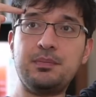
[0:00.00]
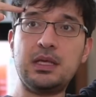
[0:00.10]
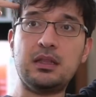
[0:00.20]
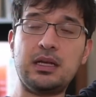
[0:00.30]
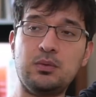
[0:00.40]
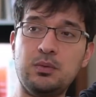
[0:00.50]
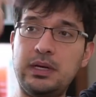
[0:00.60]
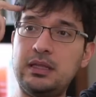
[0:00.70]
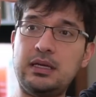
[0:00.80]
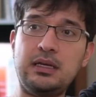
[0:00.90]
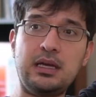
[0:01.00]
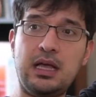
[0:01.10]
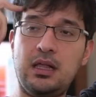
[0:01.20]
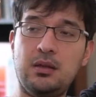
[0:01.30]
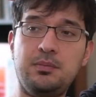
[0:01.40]
It like really
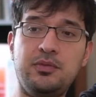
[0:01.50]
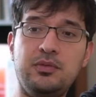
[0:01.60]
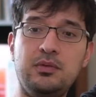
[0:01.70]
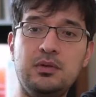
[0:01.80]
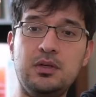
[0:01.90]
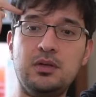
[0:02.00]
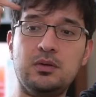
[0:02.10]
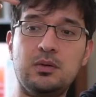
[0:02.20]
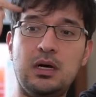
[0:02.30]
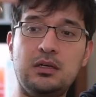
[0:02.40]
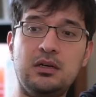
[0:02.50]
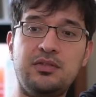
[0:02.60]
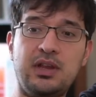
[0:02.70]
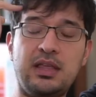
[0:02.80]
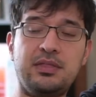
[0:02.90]
helps you
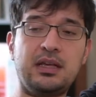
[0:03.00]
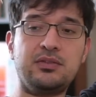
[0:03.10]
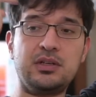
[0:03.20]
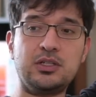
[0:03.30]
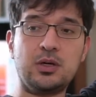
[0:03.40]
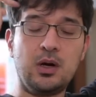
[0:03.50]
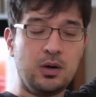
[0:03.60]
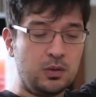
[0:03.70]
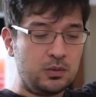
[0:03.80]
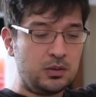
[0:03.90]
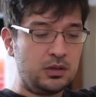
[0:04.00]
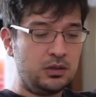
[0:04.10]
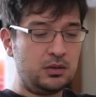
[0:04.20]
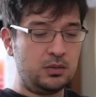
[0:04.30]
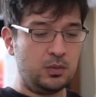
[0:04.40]
understand things in your own
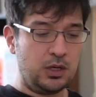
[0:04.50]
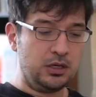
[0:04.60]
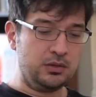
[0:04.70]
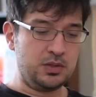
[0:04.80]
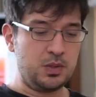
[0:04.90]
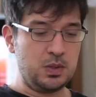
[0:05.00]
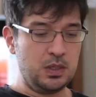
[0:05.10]
words.